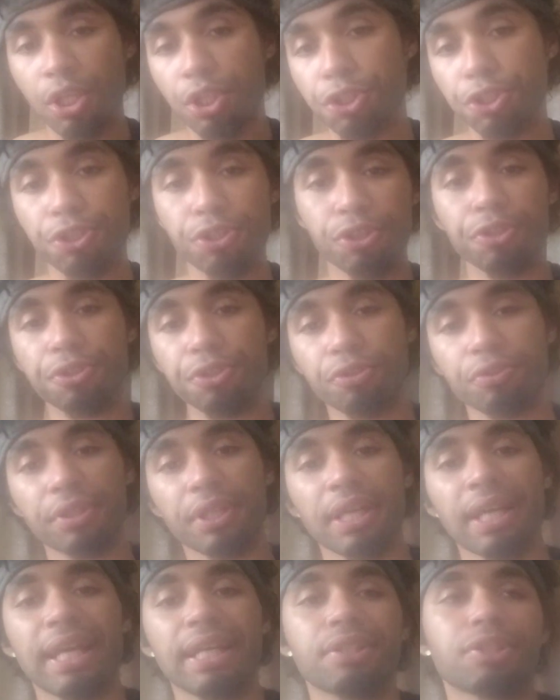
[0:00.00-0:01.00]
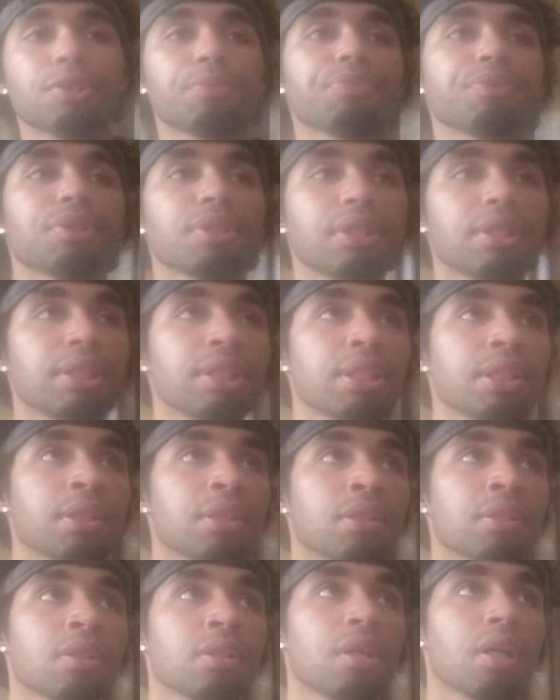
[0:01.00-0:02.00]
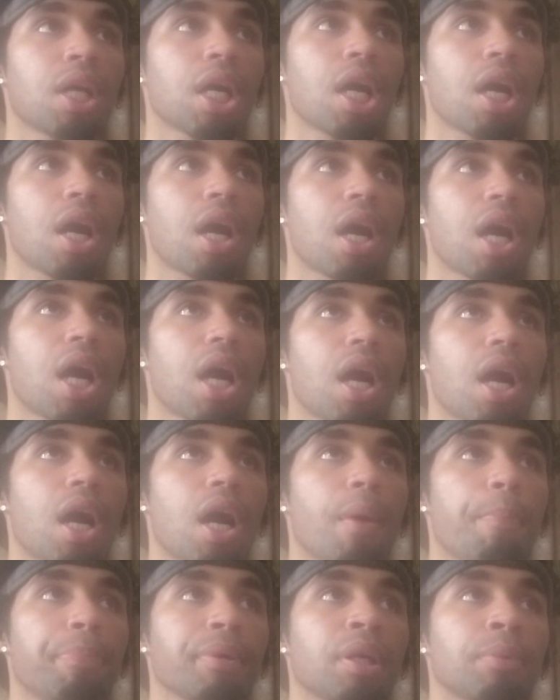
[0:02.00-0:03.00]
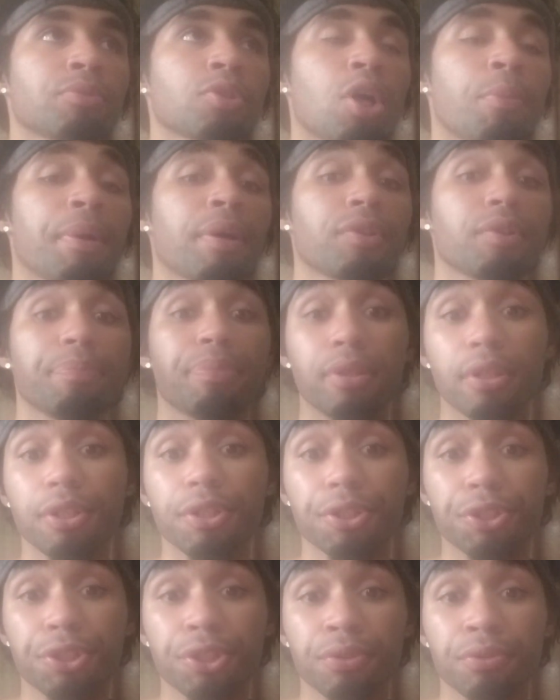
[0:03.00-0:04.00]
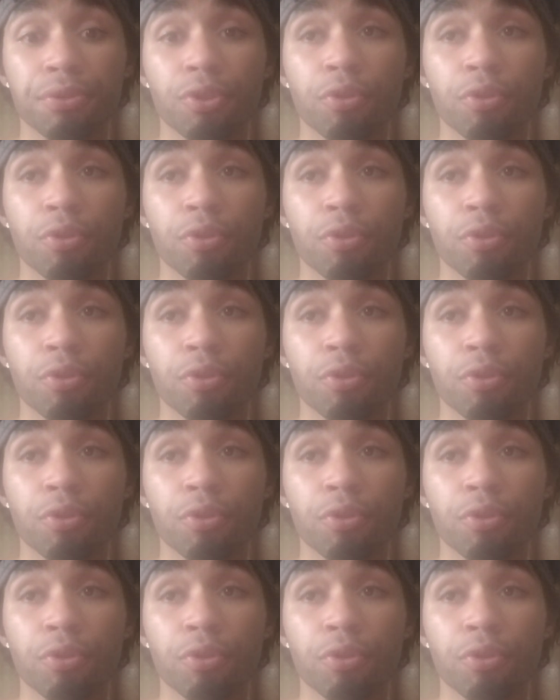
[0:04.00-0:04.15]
Sure, it's okay to hate some things, but I'm talking about the person.